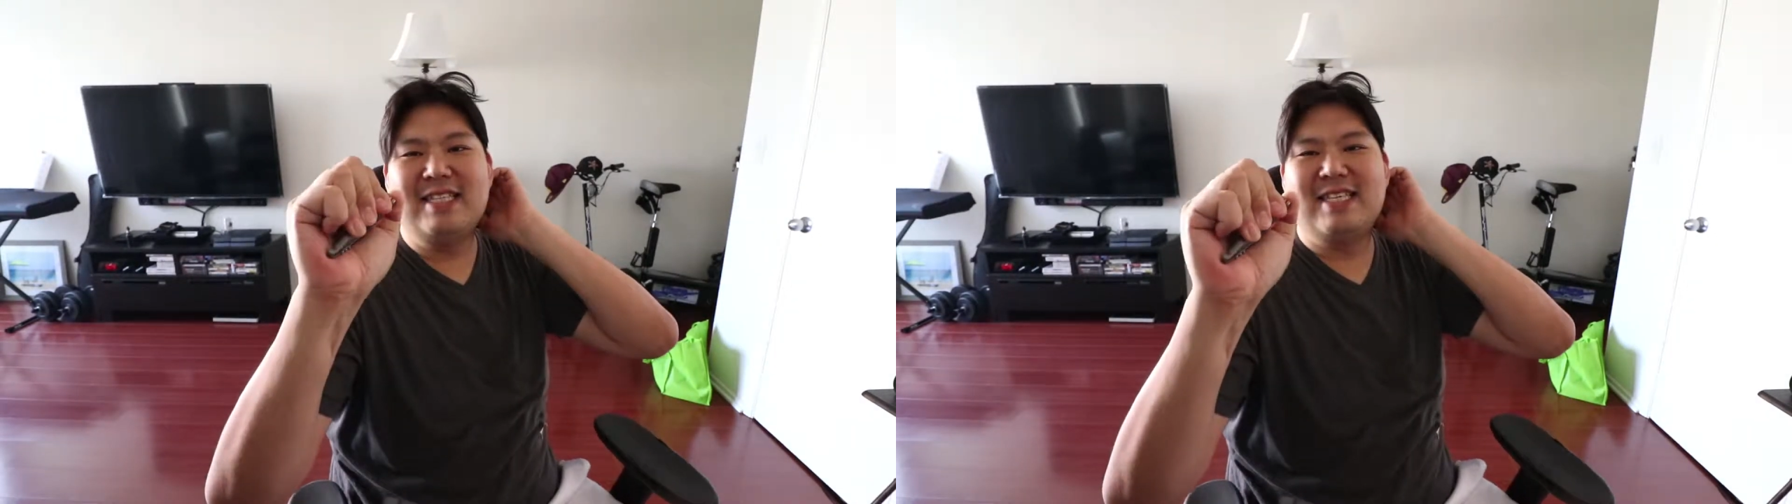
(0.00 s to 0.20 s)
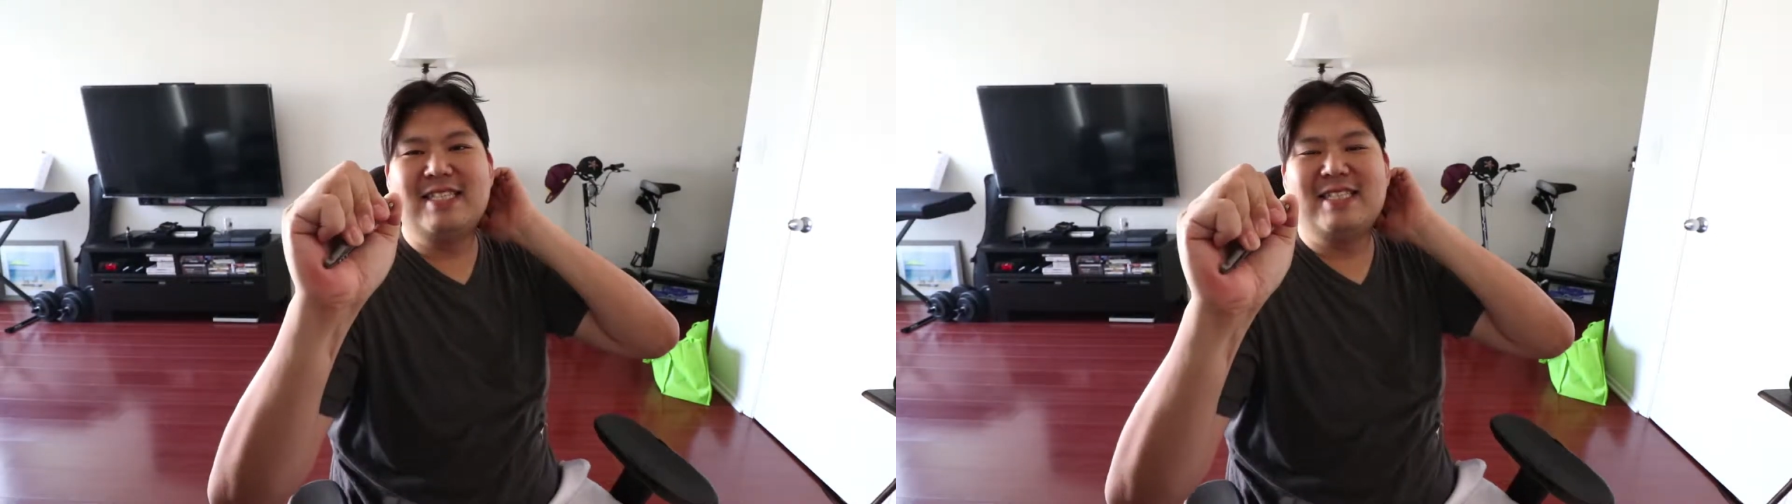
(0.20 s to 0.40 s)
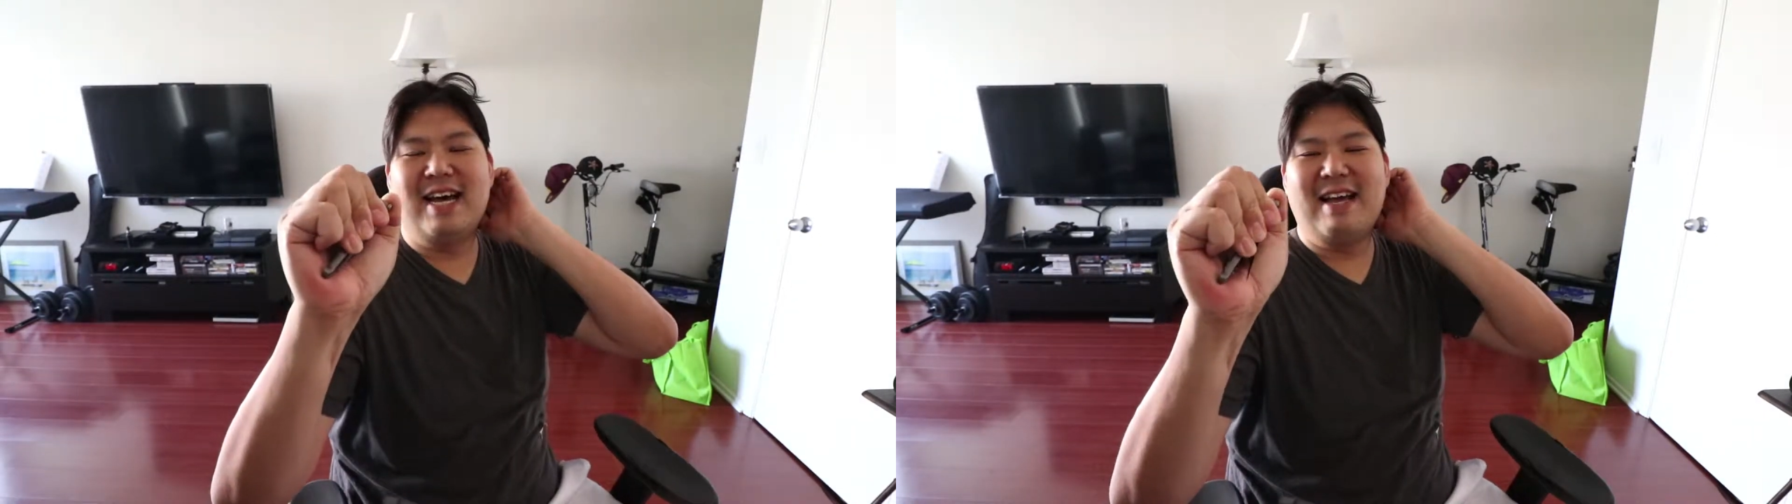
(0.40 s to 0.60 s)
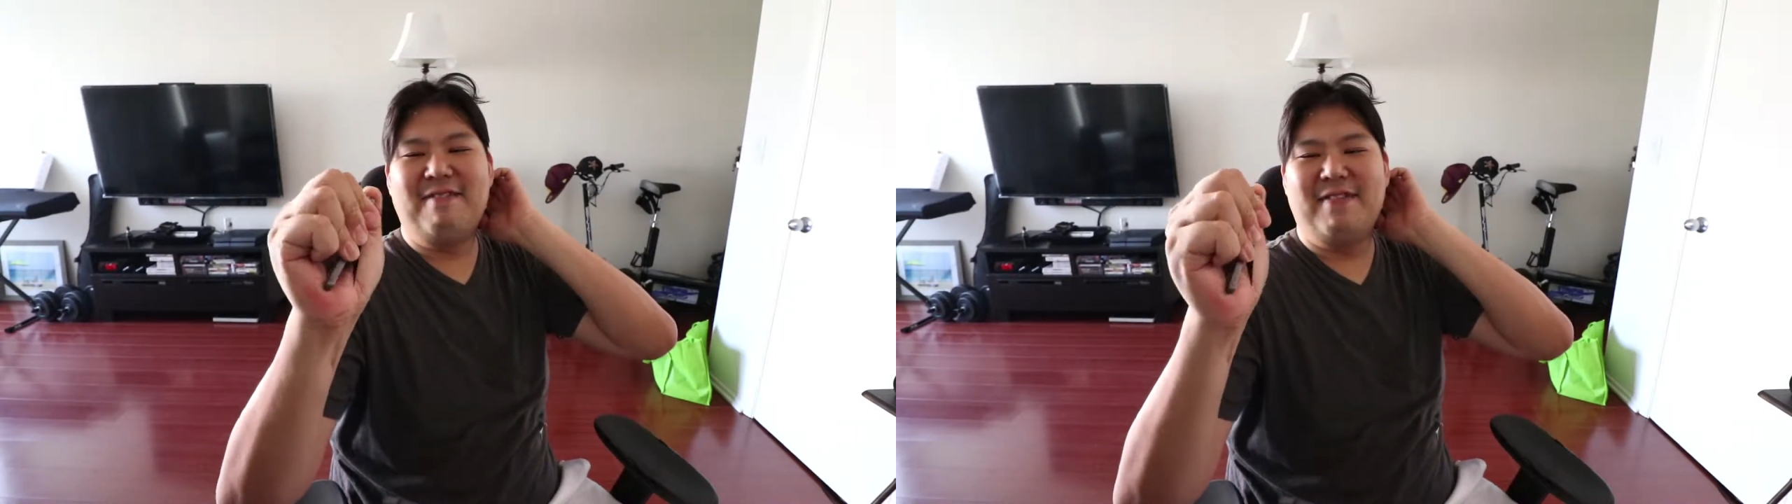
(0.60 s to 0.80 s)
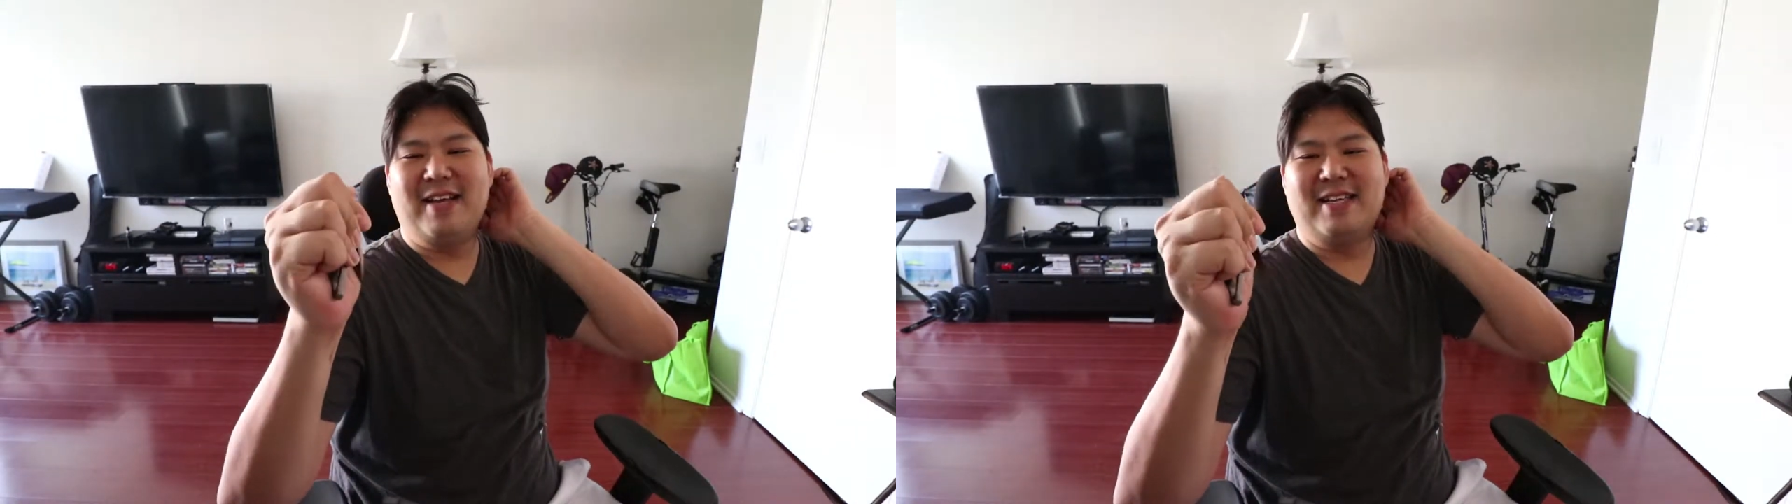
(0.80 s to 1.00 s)
this knife
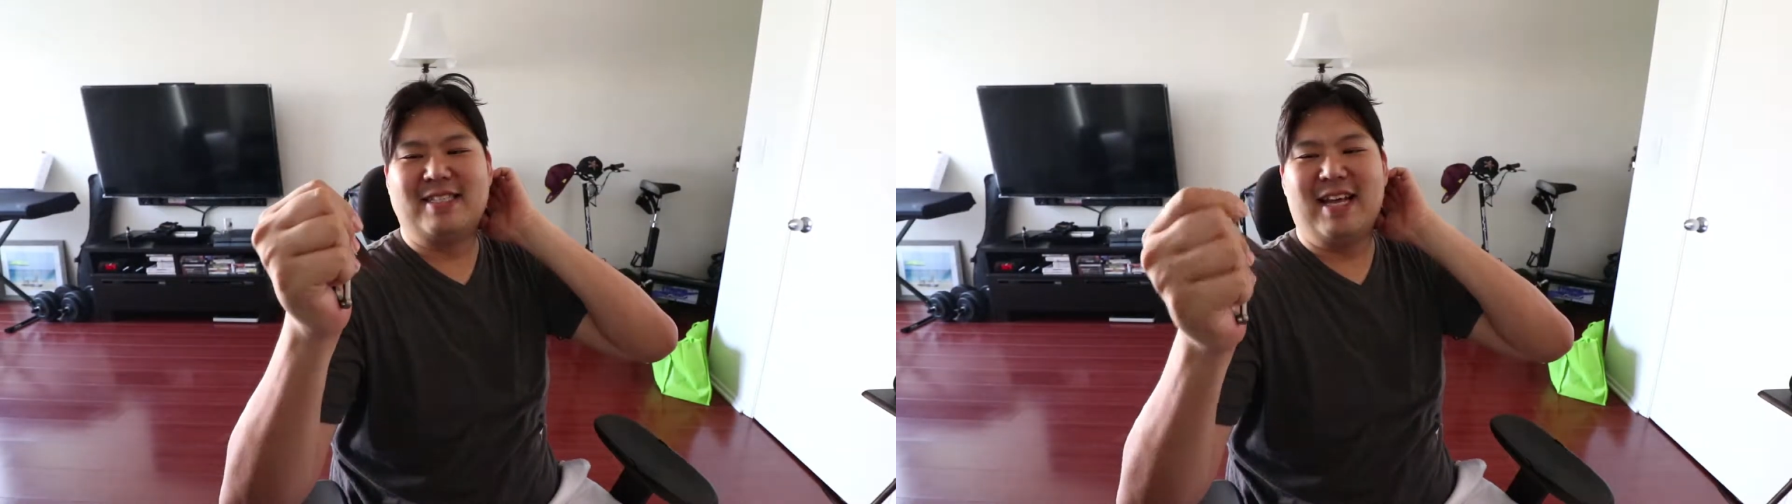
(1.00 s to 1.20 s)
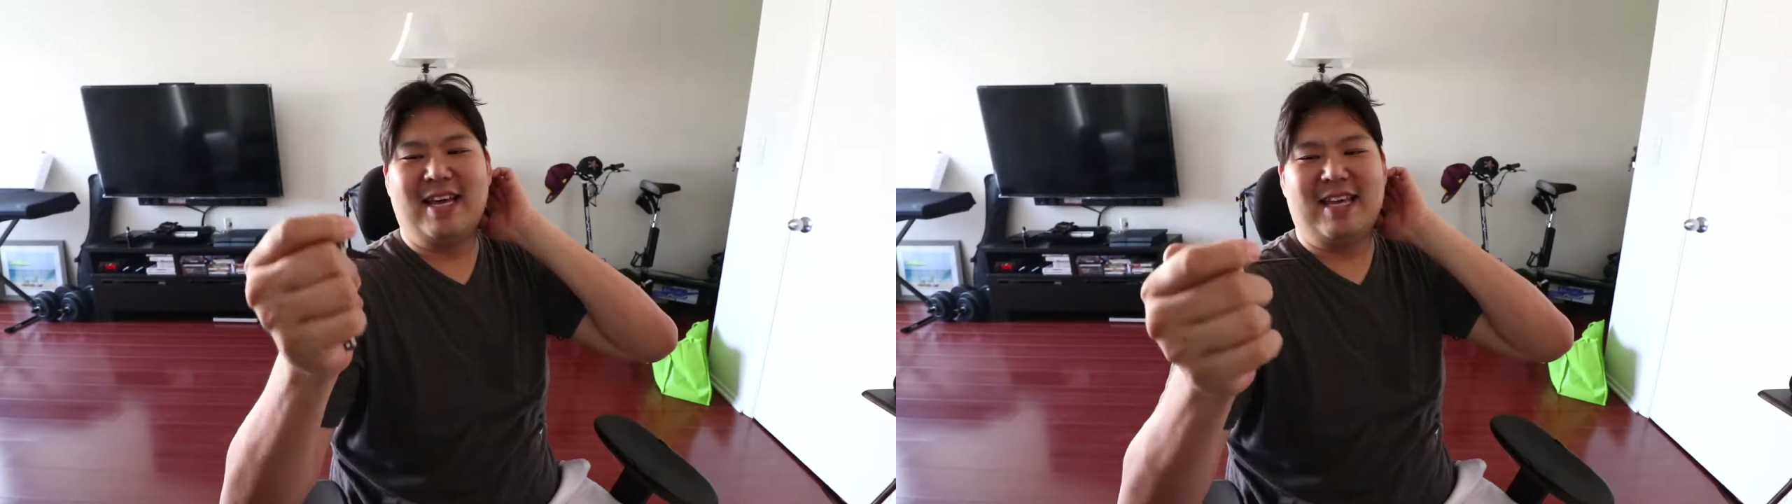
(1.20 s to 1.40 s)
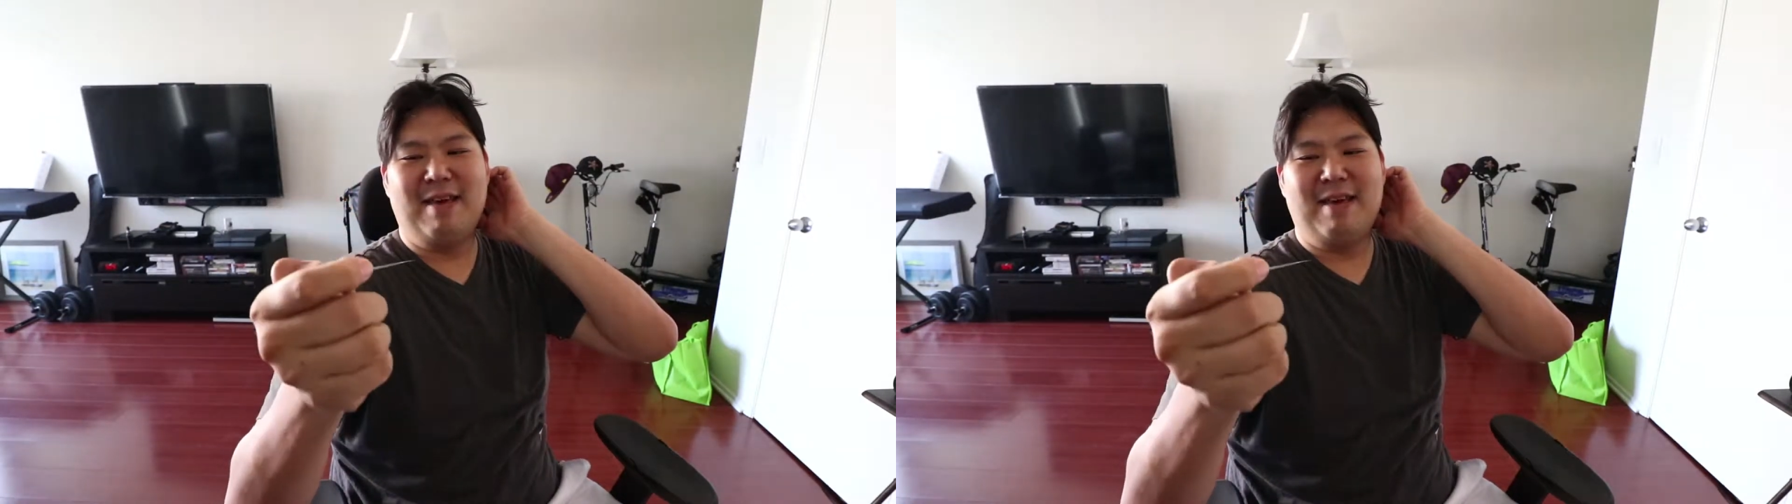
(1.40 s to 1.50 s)
is like